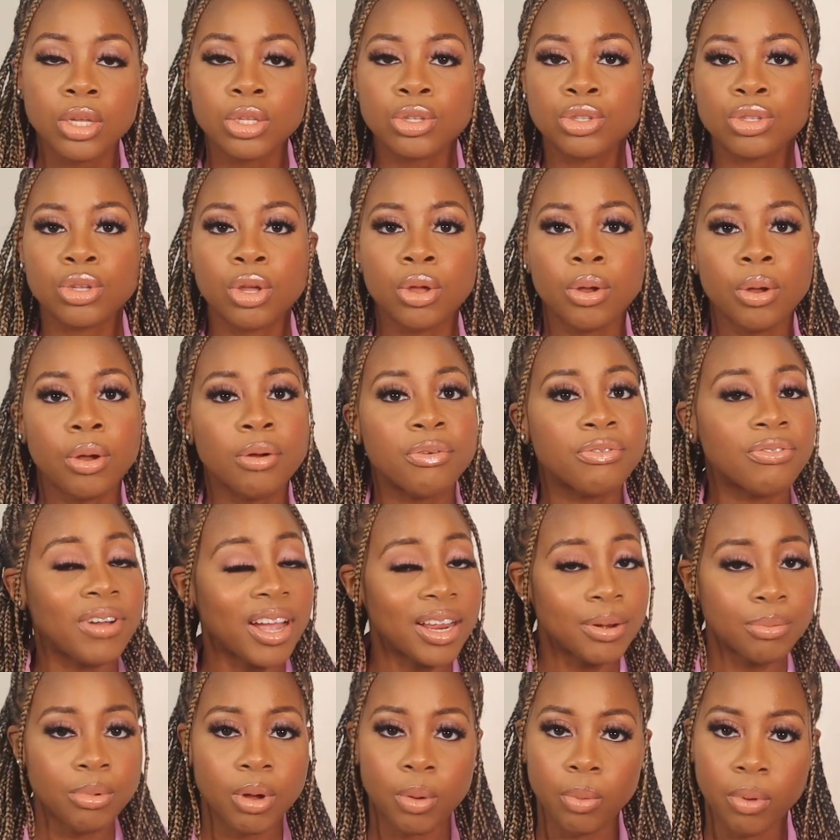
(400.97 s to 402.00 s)
So
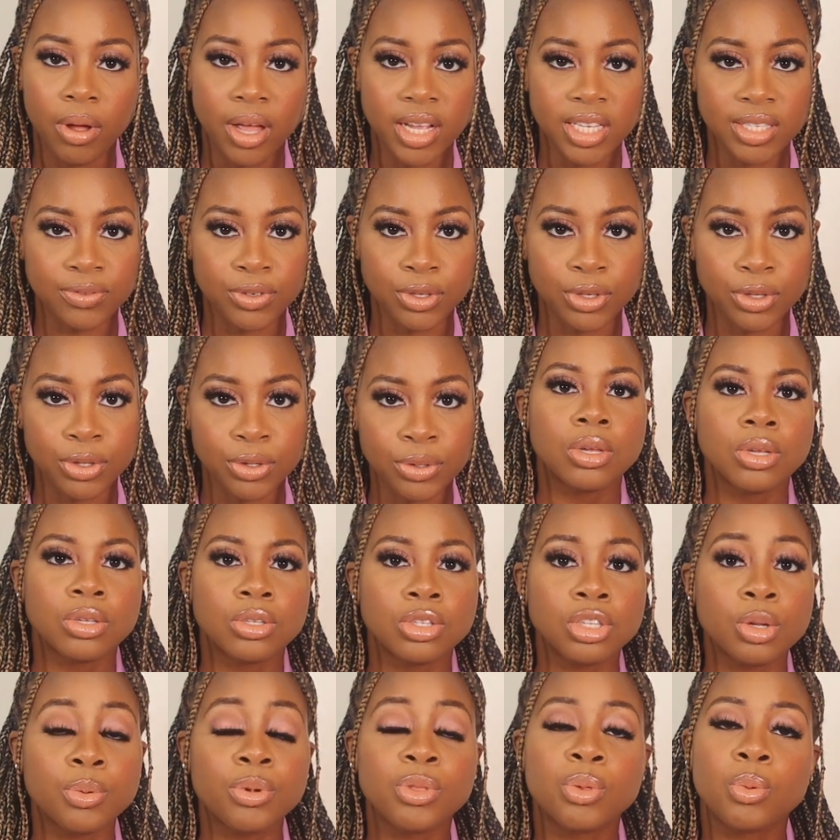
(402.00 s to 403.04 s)
find what works for you.
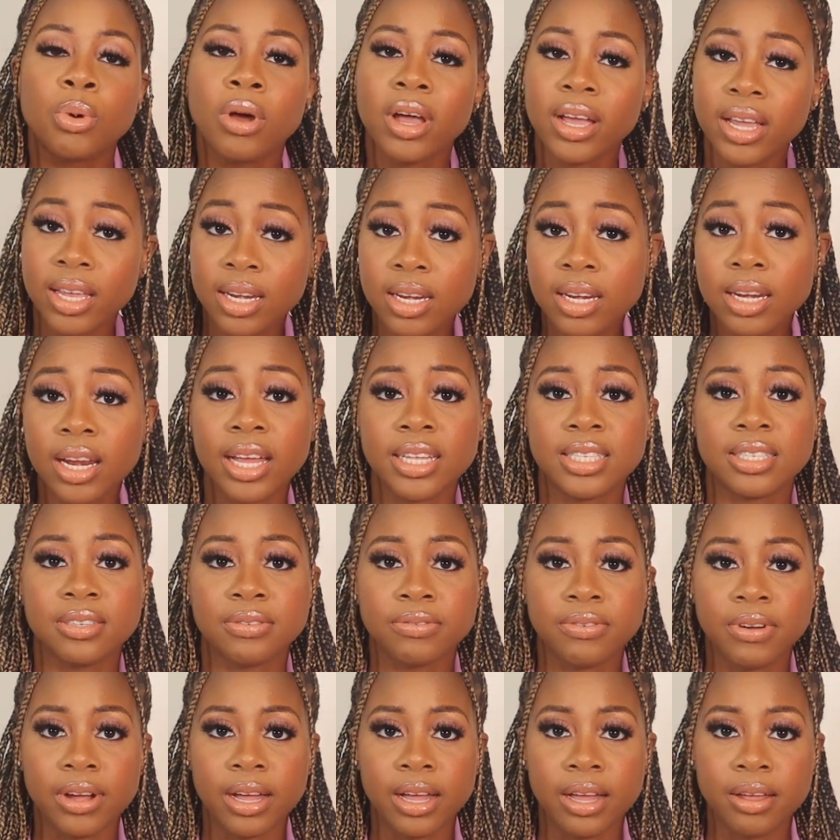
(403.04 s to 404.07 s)
So with working a 9 to
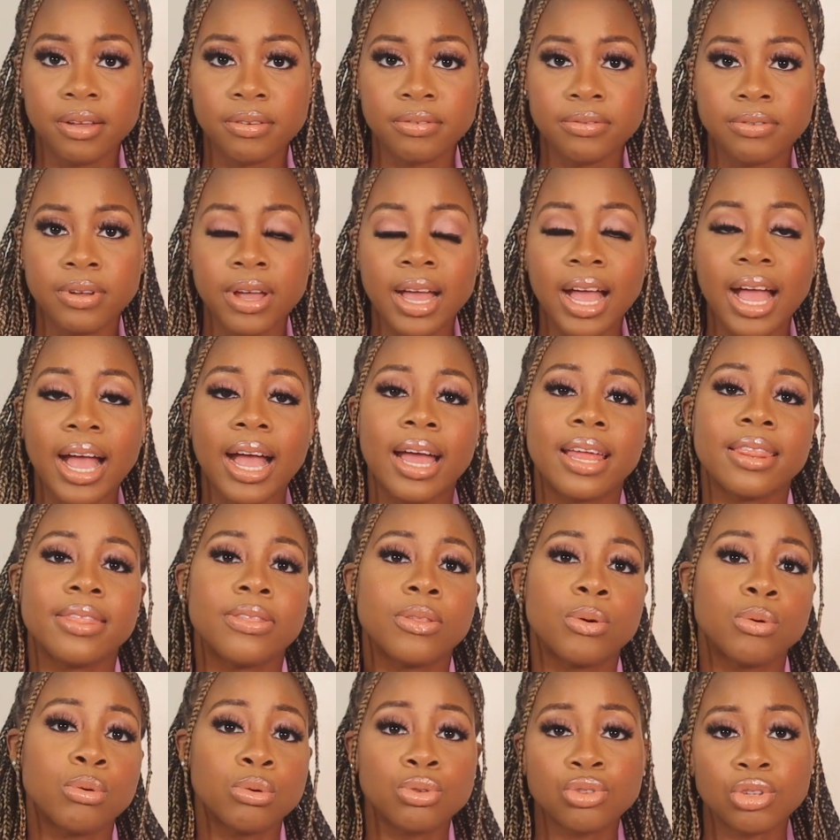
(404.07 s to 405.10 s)
5
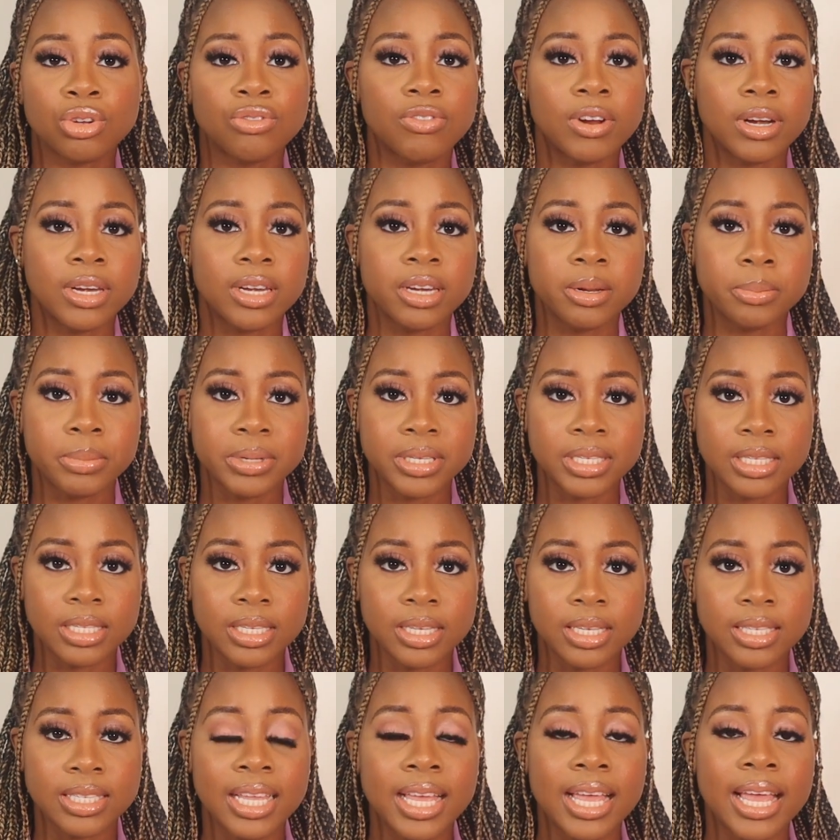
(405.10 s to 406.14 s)
and also running a
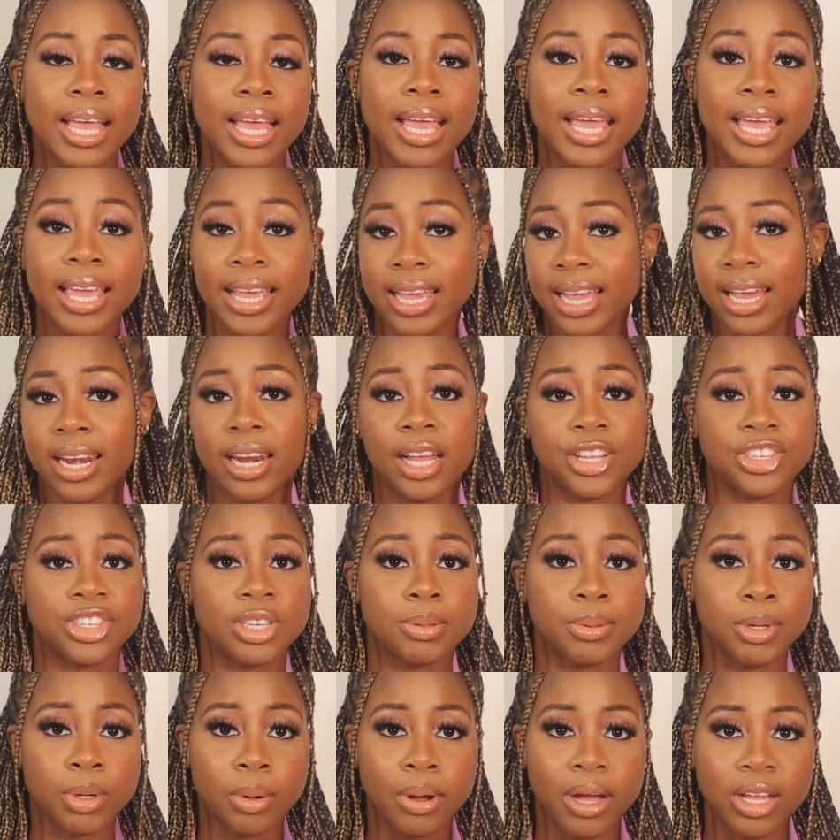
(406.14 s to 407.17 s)
business, it can
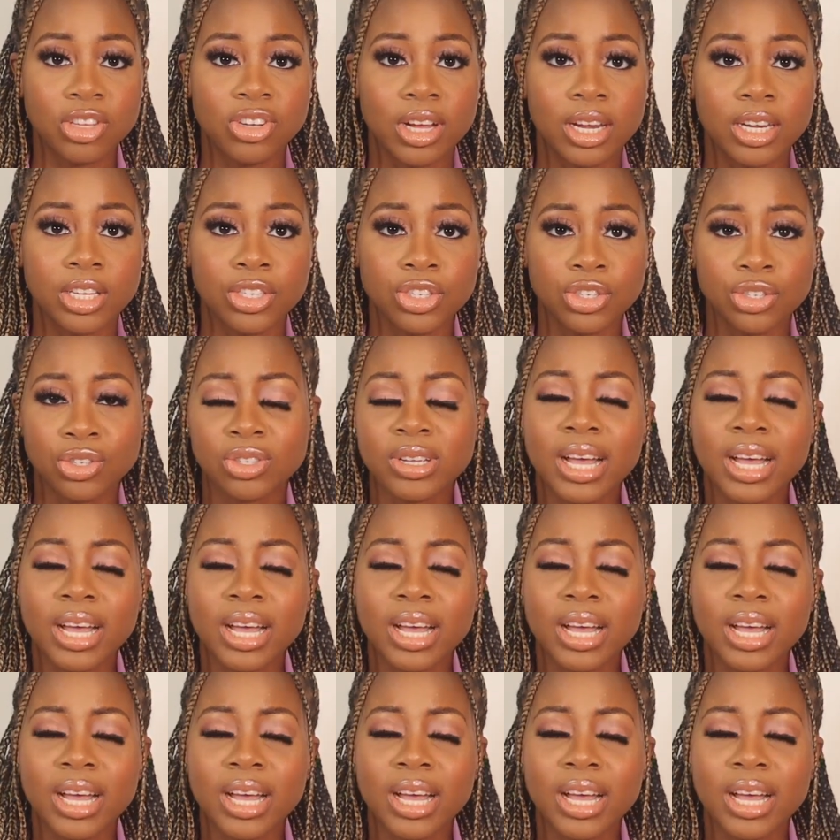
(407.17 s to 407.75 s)
actually be quite challenging.